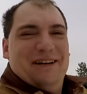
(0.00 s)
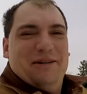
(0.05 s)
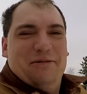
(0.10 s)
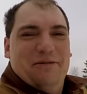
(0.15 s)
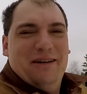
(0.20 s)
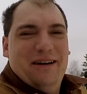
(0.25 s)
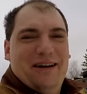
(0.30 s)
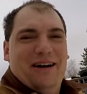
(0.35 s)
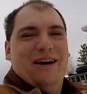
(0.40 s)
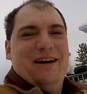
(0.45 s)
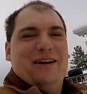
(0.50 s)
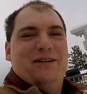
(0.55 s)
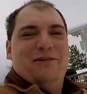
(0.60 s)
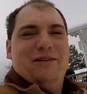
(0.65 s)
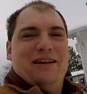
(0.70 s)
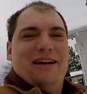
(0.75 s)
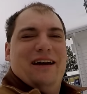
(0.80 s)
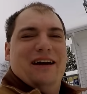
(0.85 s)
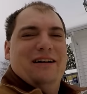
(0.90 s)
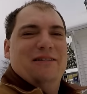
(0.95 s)
We
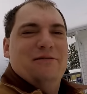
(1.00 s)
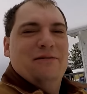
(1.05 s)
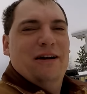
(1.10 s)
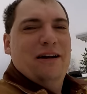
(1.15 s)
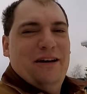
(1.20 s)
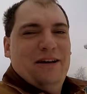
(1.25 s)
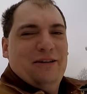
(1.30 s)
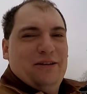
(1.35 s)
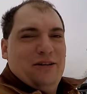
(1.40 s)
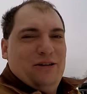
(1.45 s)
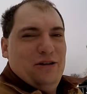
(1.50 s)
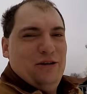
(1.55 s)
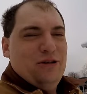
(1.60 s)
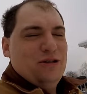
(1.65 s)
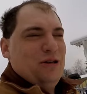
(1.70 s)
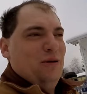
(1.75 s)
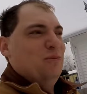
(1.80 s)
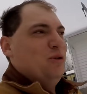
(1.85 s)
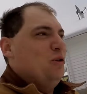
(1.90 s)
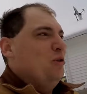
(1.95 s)
are getting ready to do
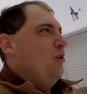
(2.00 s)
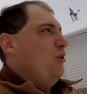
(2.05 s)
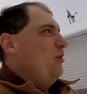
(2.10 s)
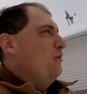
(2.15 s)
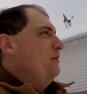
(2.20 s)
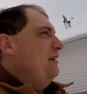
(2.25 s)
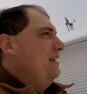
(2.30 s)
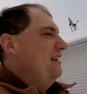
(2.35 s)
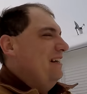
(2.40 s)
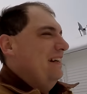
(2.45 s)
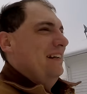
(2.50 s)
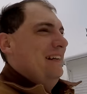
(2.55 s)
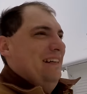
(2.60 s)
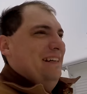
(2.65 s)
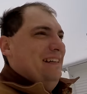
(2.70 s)
some snowmobiling.